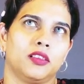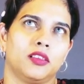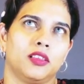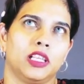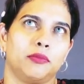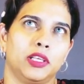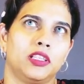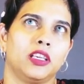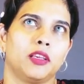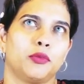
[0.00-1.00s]
let me
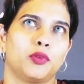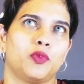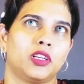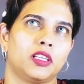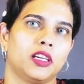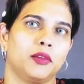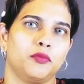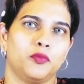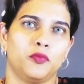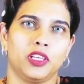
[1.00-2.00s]
think about what
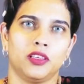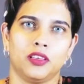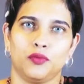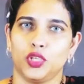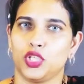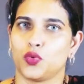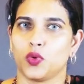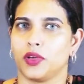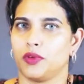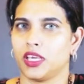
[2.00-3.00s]
time, when, which
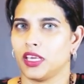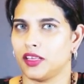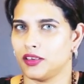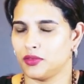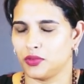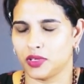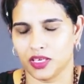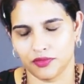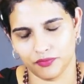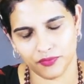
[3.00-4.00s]
way we can. Okay,
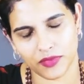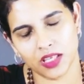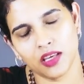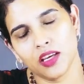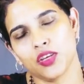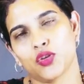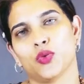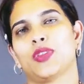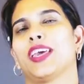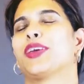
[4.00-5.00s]
so
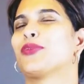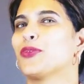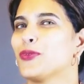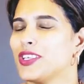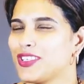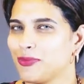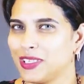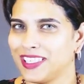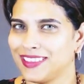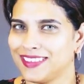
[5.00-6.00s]
thank you for watching me.
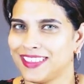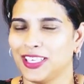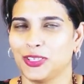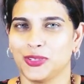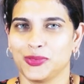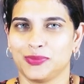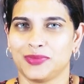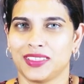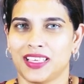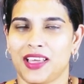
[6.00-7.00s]
Thank you.
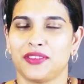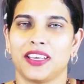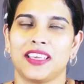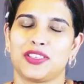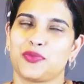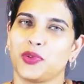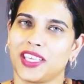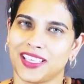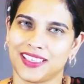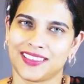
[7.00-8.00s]
Have a nice
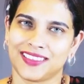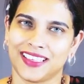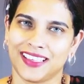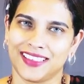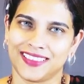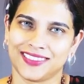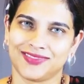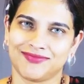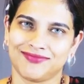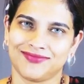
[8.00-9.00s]
weekend ahead.
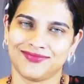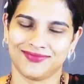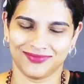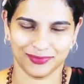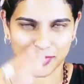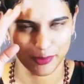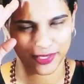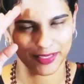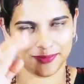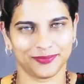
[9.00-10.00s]
Bye bye.